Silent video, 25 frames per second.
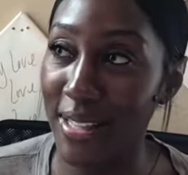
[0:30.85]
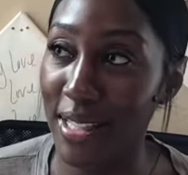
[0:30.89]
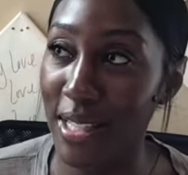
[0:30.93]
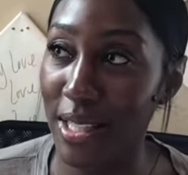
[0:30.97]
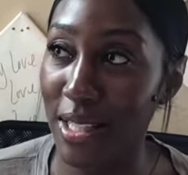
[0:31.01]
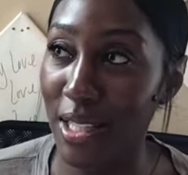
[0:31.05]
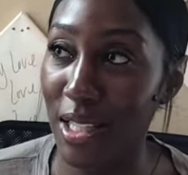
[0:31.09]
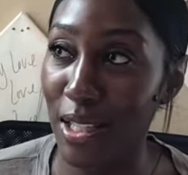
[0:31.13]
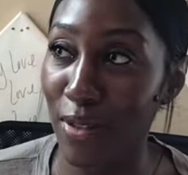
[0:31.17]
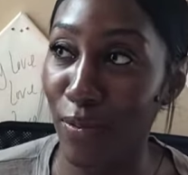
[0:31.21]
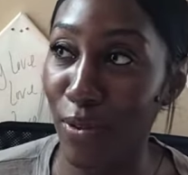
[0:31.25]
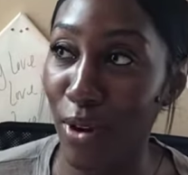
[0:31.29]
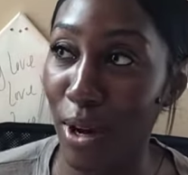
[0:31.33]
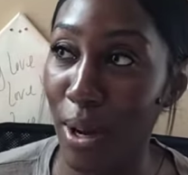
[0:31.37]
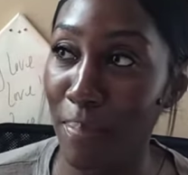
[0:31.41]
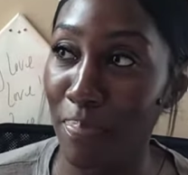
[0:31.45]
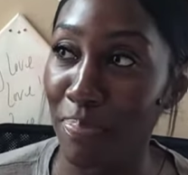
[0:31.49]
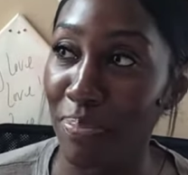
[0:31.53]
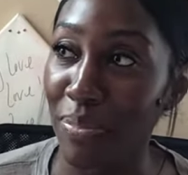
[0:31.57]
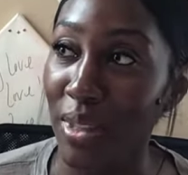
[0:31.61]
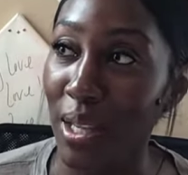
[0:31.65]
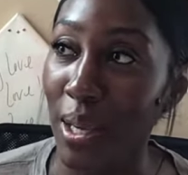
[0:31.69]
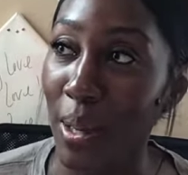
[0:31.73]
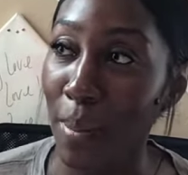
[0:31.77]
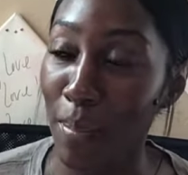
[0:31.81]
This is from
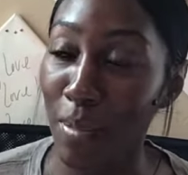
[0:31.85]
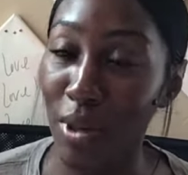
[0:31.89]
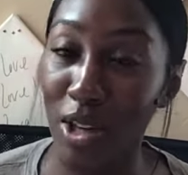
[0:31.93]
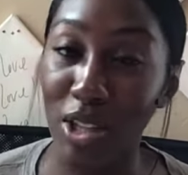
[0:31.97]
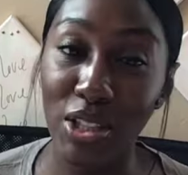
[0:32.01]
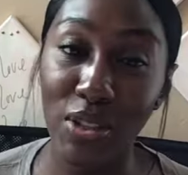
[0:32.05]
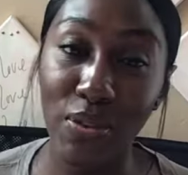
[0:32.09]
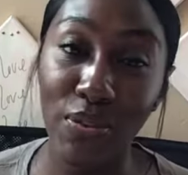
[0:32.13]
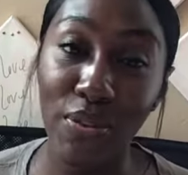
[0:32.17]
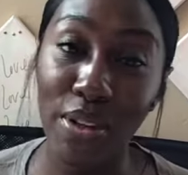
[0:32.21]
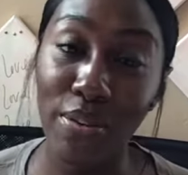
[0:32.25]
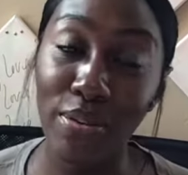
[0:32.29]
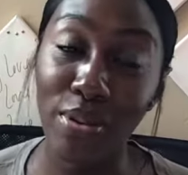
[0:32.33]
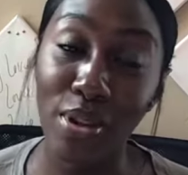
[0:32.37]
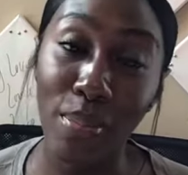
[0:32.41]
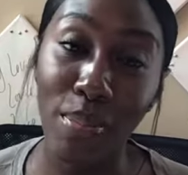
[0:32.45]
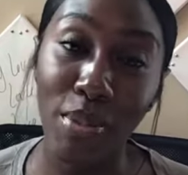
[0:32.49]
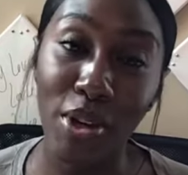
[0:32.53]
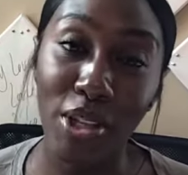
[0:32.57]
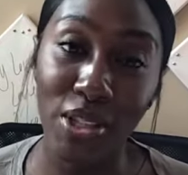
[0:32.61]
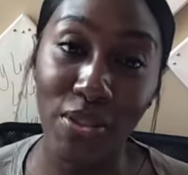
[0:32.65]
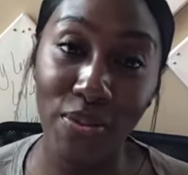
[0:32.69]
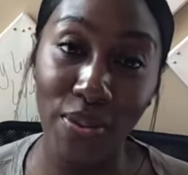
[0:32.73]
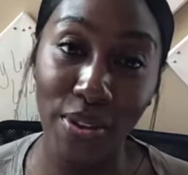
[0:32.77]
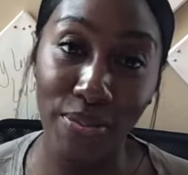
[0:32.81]
March 5th to
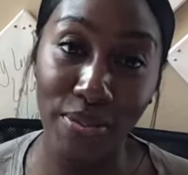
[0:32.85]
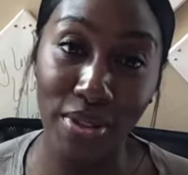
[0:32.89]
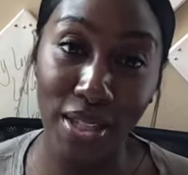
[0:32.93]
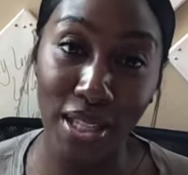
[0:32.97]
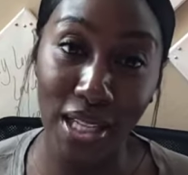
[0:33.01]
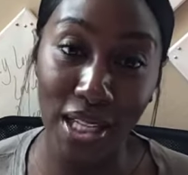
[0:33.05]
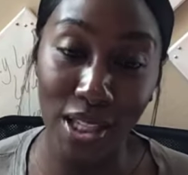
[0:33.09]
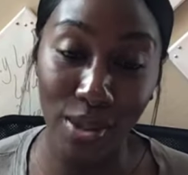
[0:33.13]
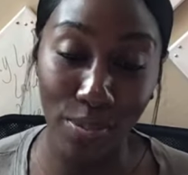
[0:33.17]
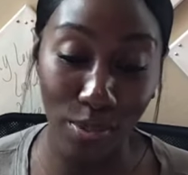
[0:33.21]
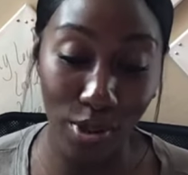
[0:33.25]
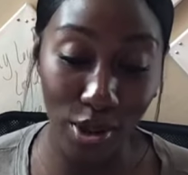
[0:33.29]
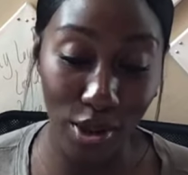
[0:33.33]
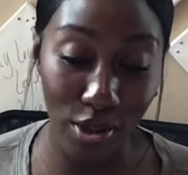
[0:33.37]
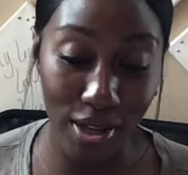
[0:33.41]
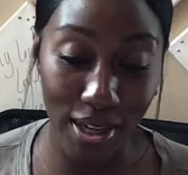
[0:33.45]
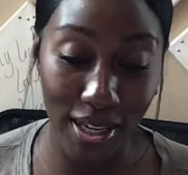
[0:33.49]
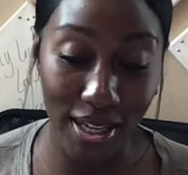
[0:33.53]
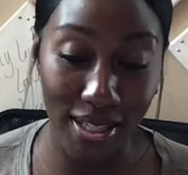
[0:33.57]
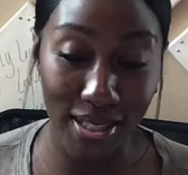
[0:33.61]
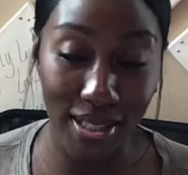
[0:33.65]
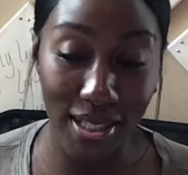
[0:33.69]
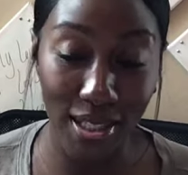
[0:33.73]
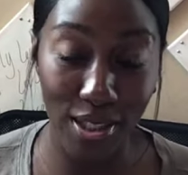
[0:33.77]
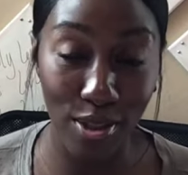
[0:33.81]
March 15th. What do you
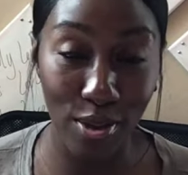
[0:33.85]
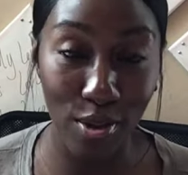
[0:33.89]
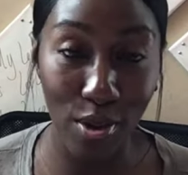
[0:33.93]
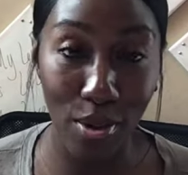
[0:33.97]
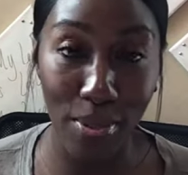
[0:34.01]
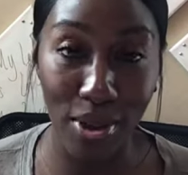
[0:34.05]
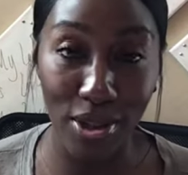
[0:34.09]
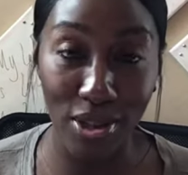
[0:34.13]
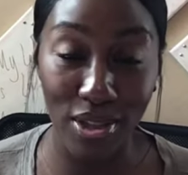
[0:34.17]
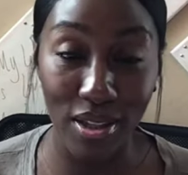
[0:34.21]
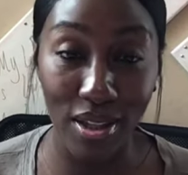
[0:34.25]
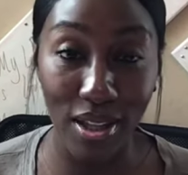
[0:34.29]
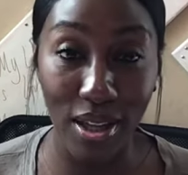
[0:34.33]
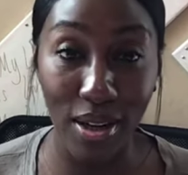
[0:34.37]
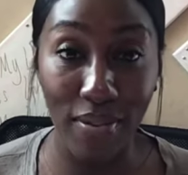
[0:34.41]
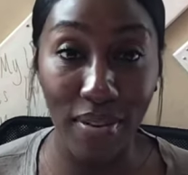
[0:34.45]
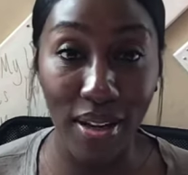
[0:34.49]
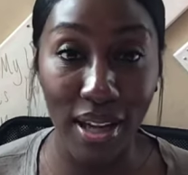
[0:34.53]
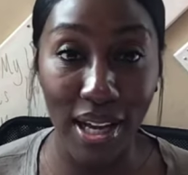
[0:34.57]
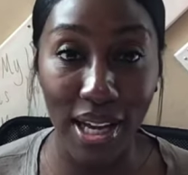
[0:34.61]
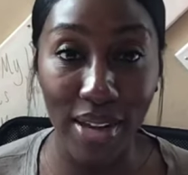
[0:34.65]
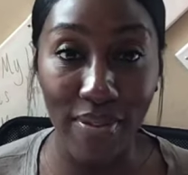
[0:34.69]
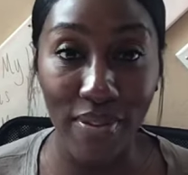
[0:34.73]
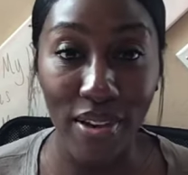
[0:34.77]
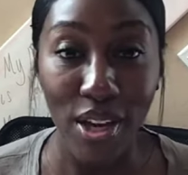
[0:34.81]
guys need to know about your love
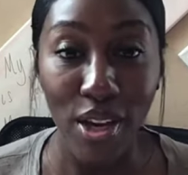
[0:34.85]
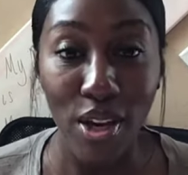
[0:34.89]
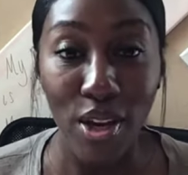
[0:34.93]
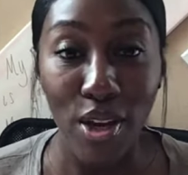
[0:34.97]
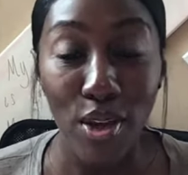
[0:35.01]
life?